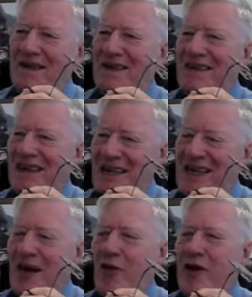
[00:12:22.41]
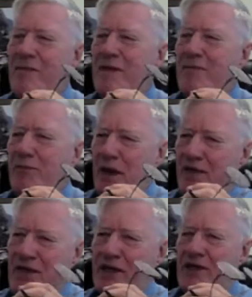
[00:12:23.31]
Actually, I think it had been
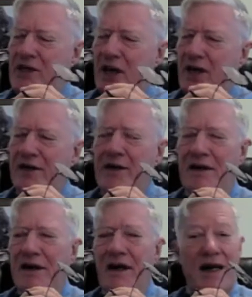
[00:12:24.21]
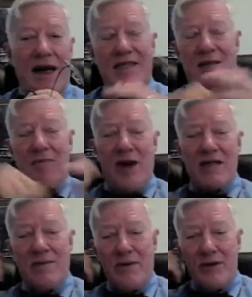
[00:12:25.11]
previously selected as a
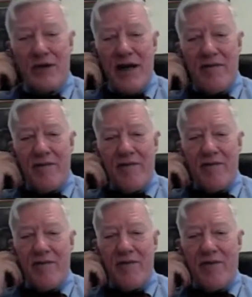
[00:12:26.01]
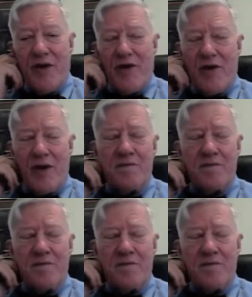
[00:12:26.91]
possible site for